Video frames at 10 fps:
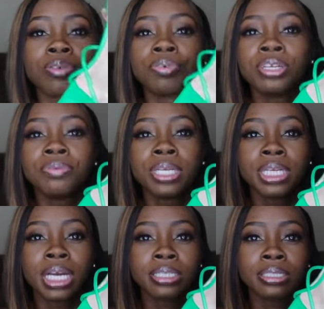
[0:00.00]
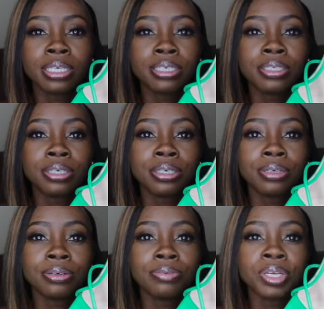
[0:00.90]
Really nice. There you
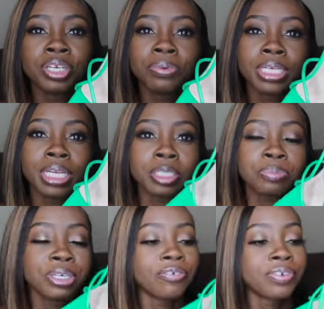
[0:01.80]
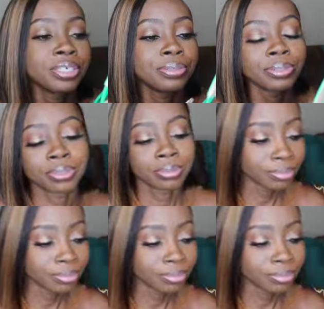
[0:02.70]
go. Really nice pair of heels.